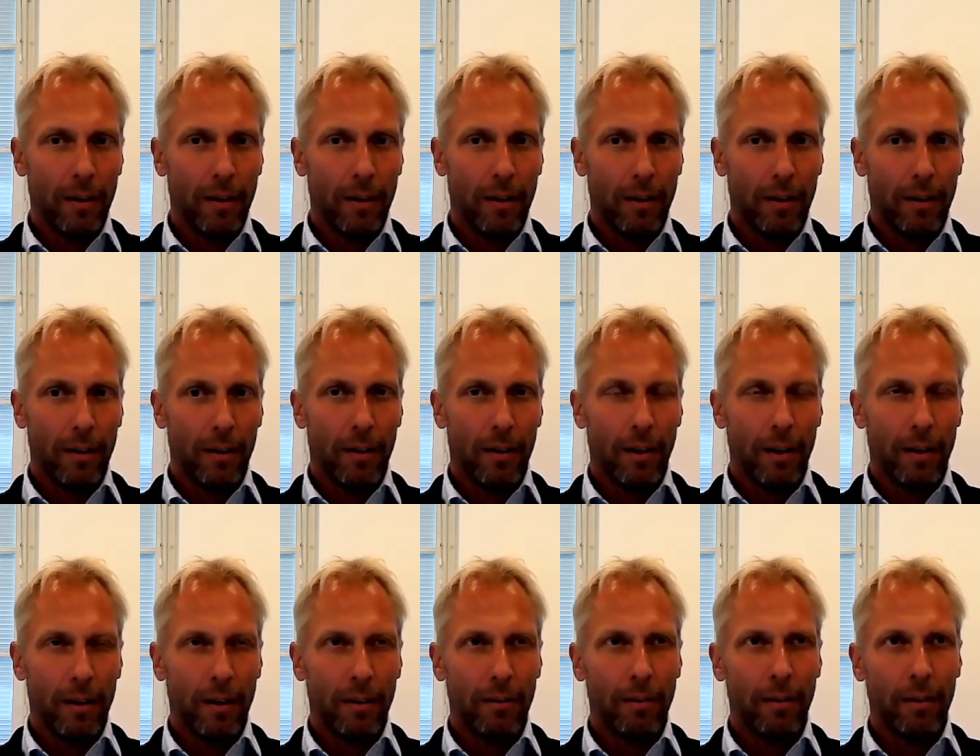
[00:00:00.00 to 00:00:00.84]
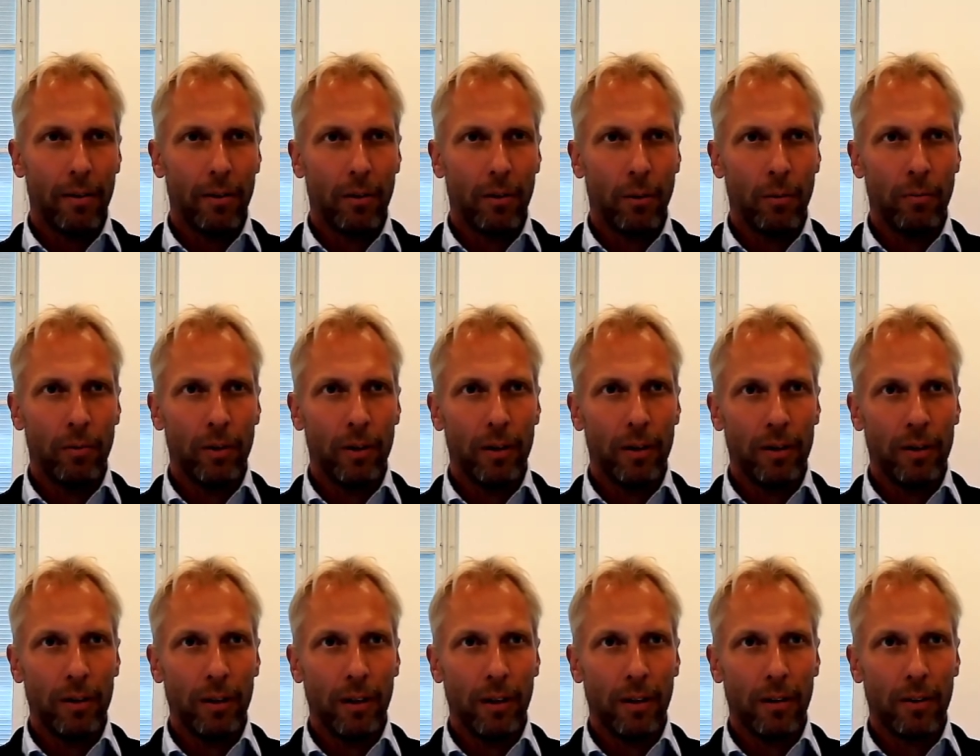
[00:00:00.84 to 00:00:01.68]
Uh, and I think over the
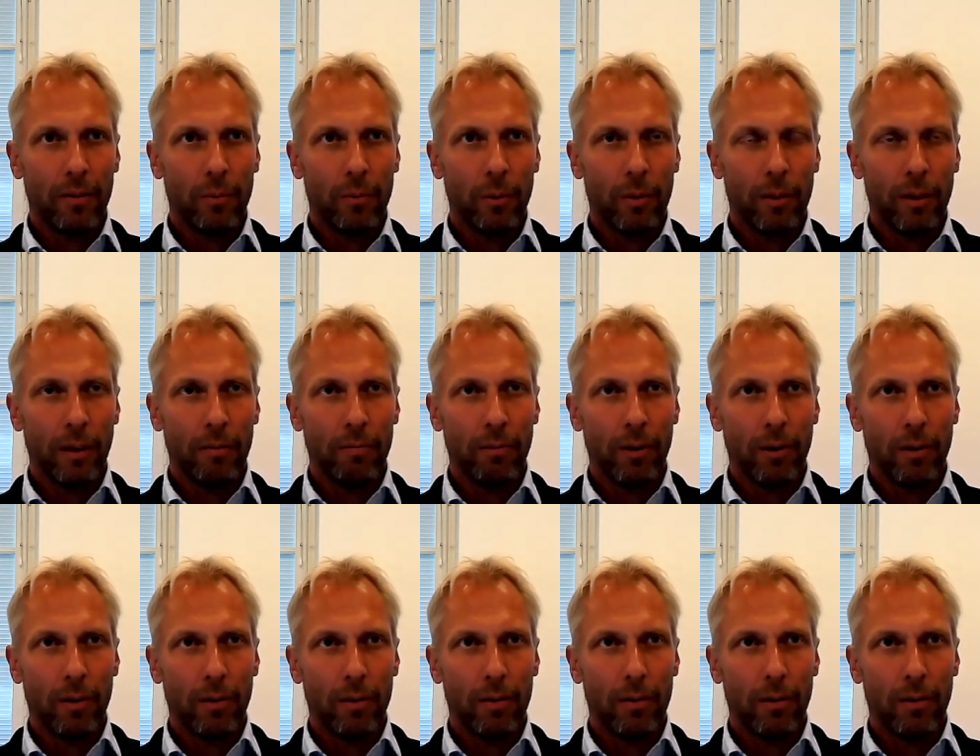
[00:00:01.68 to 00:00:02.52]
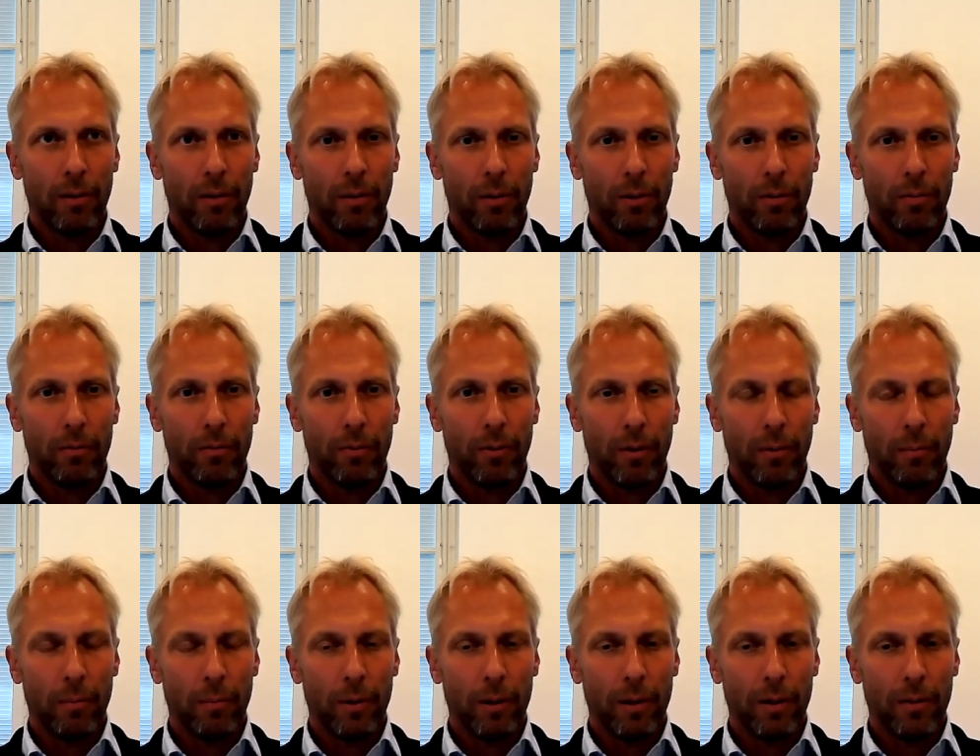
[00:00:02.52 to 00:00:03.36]
years, what I've learned a lot
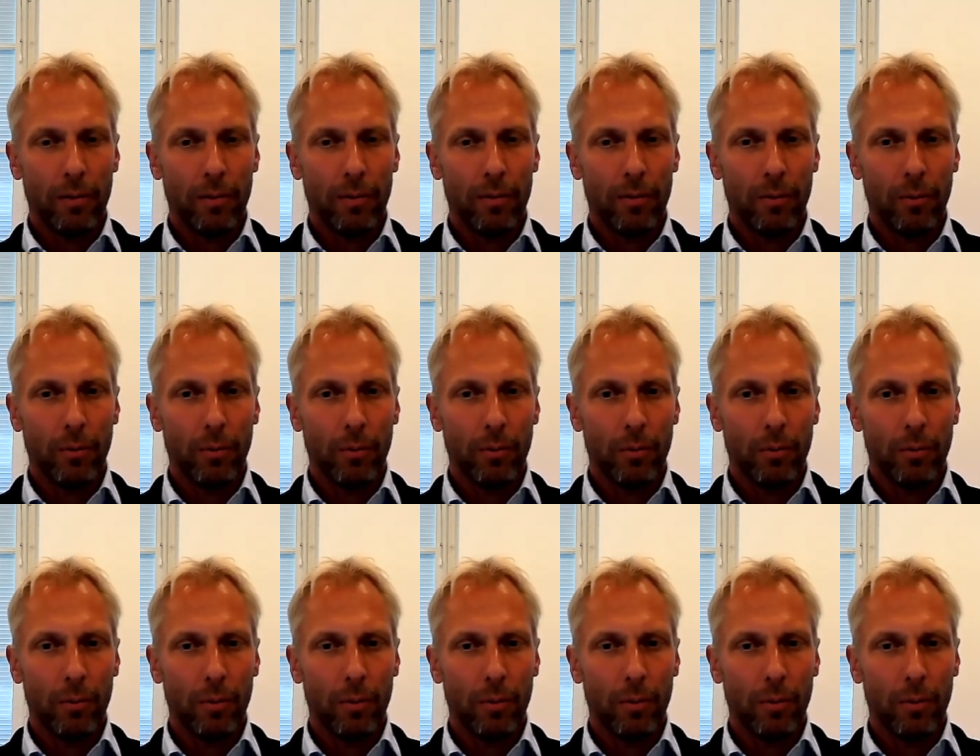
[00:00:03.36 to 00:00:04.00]
from is to,